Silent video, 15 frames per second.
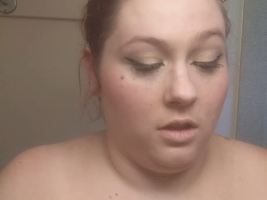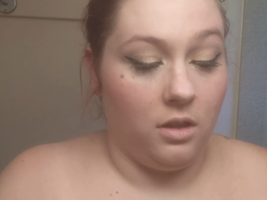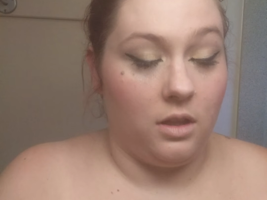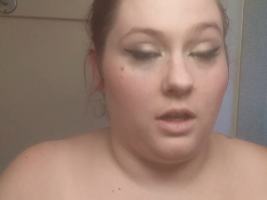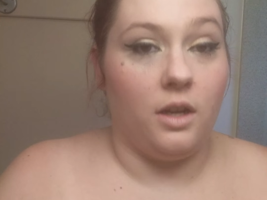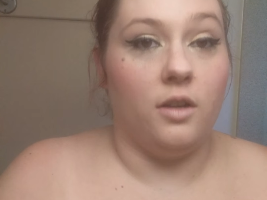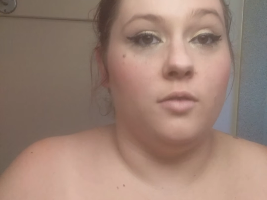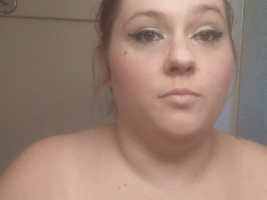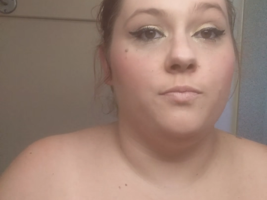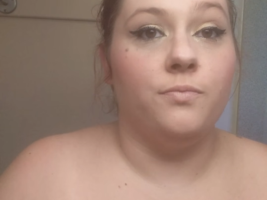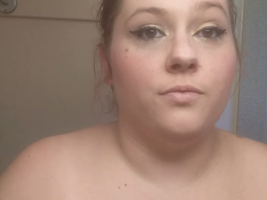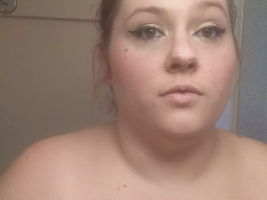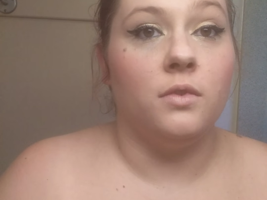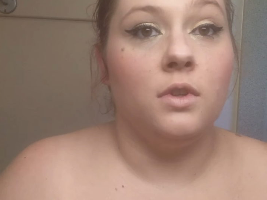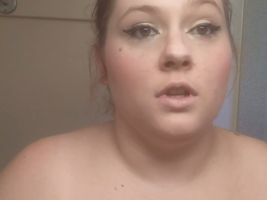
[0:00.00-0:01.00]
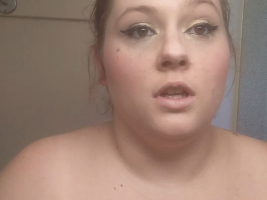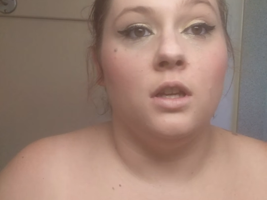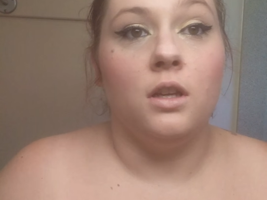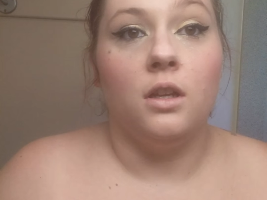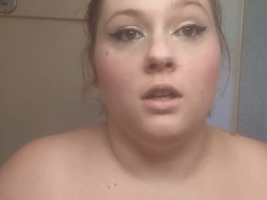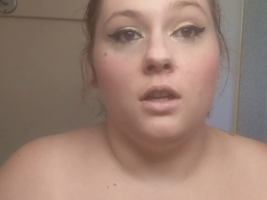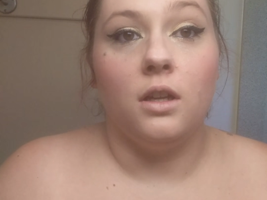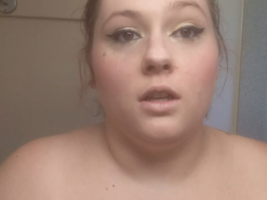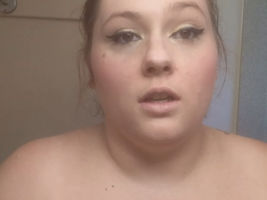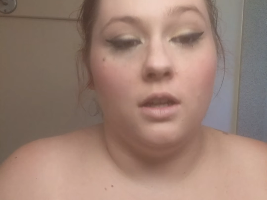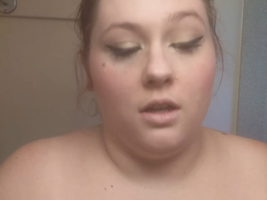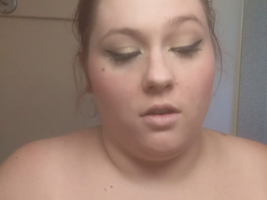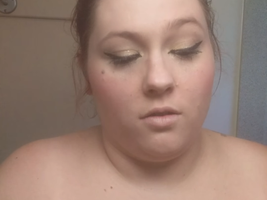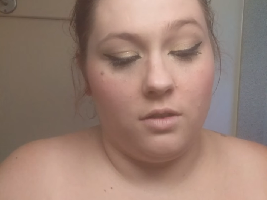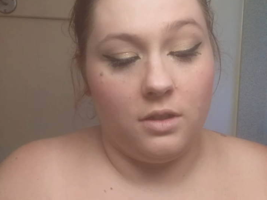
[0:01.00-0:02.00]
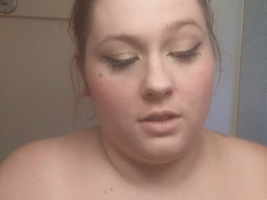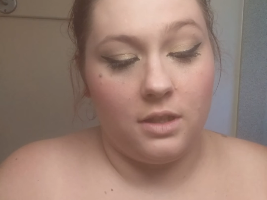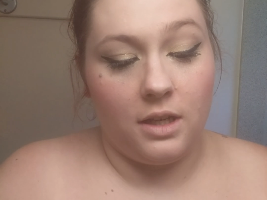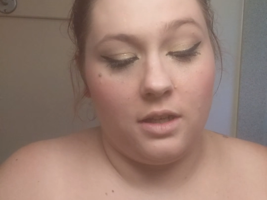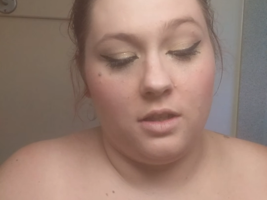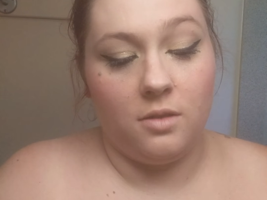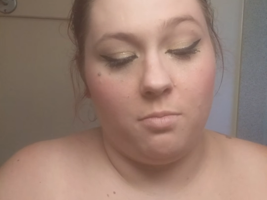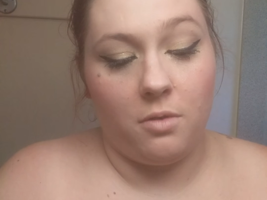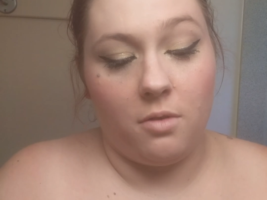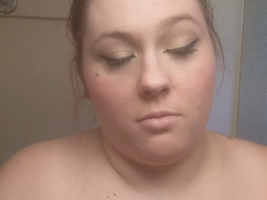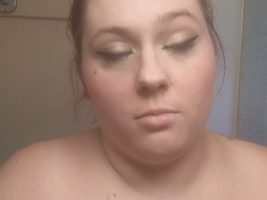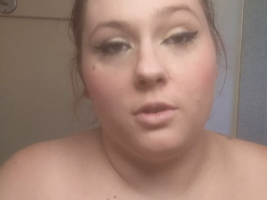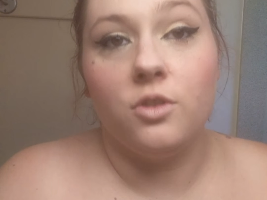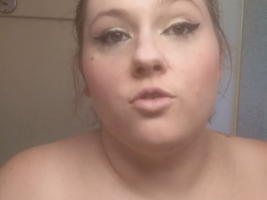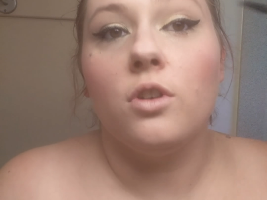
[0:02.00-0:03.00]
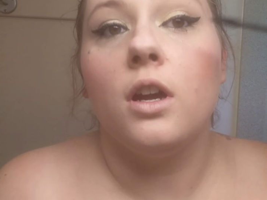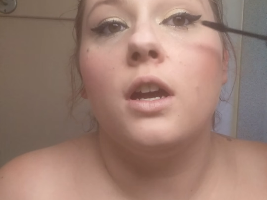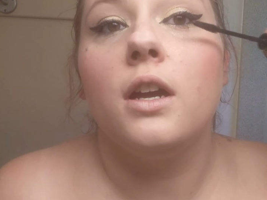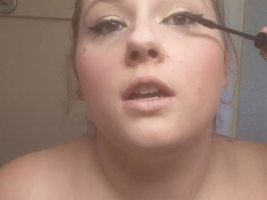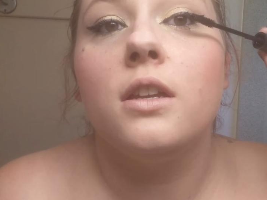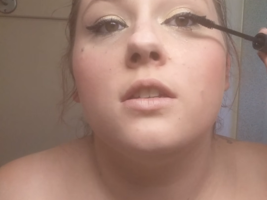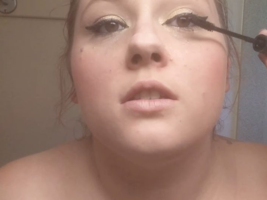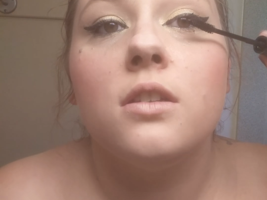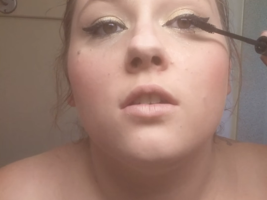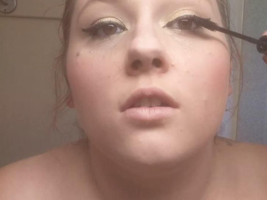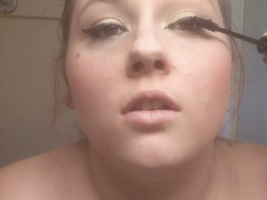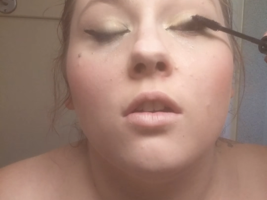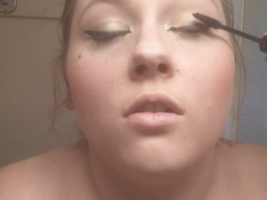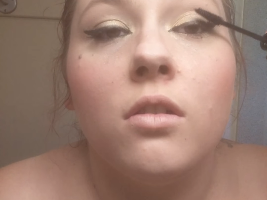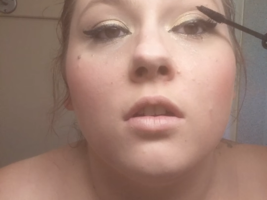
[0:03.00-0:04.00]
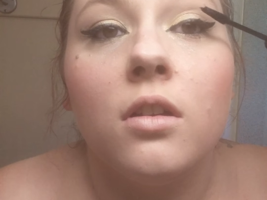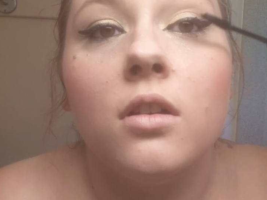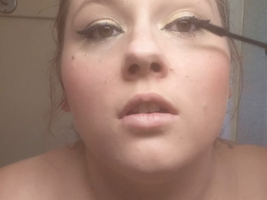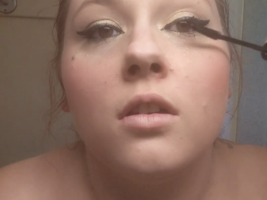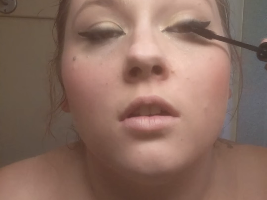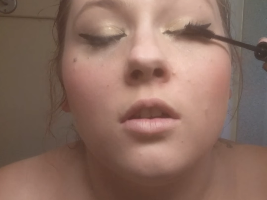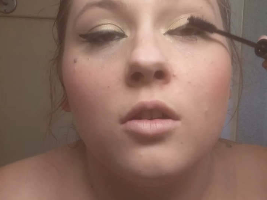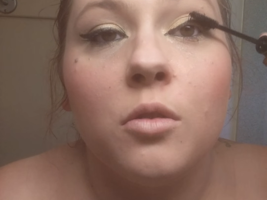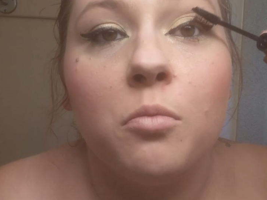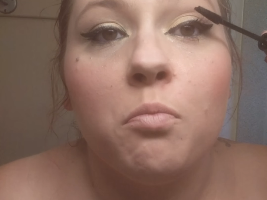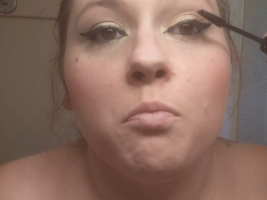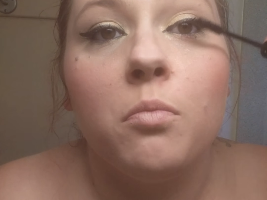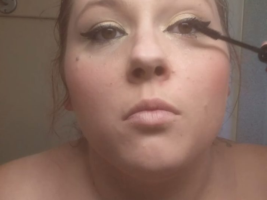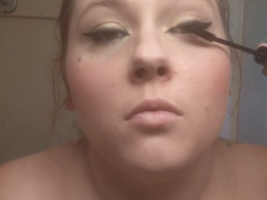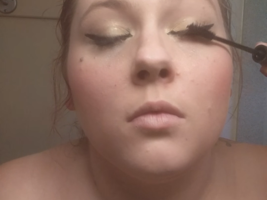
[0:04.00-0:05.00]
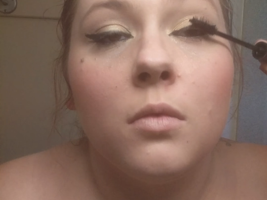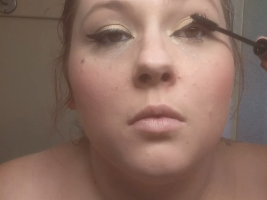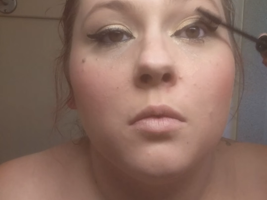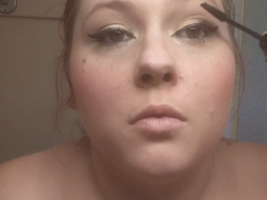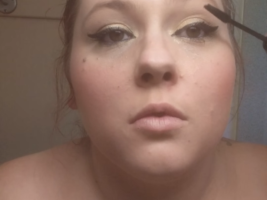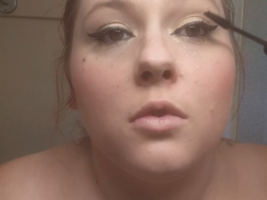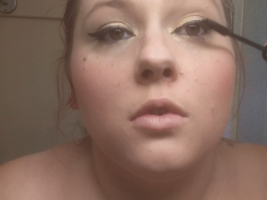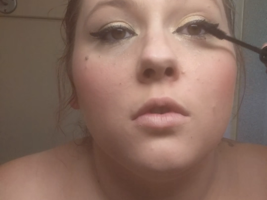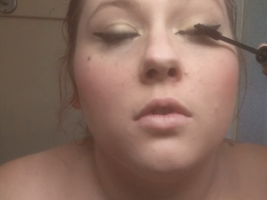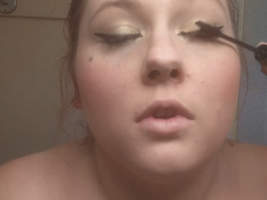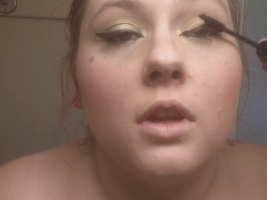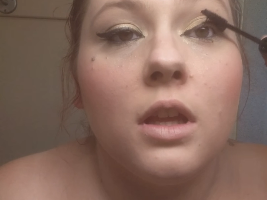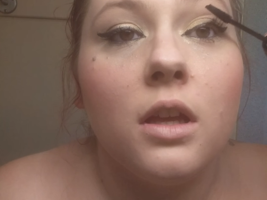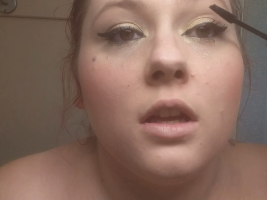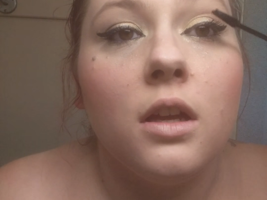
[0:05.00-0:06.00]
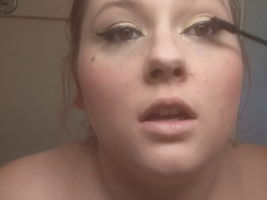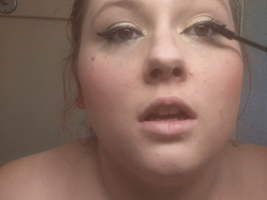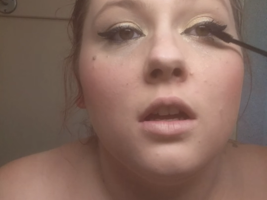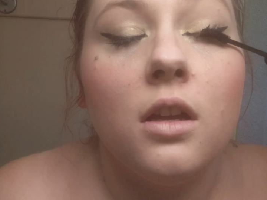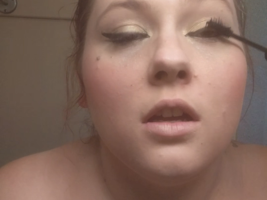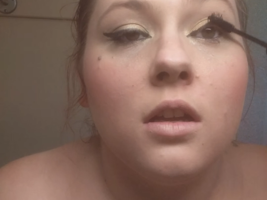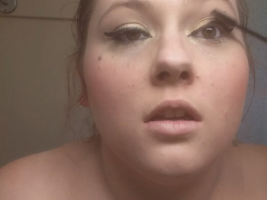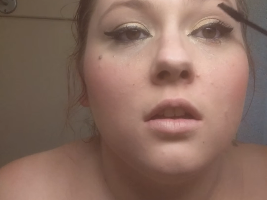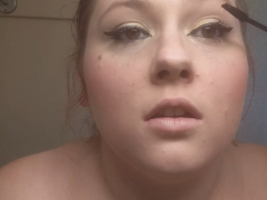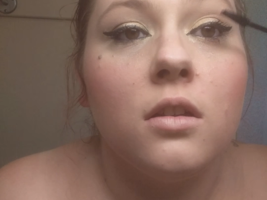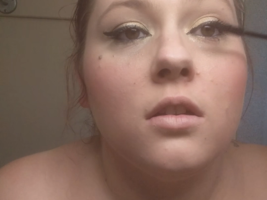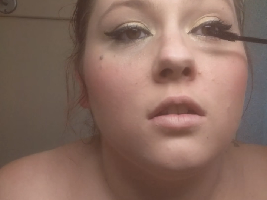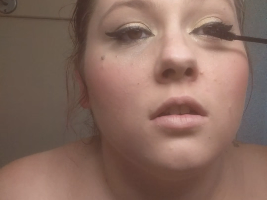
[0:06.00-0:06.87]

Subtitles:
There. And now this side is probably dry, so do that.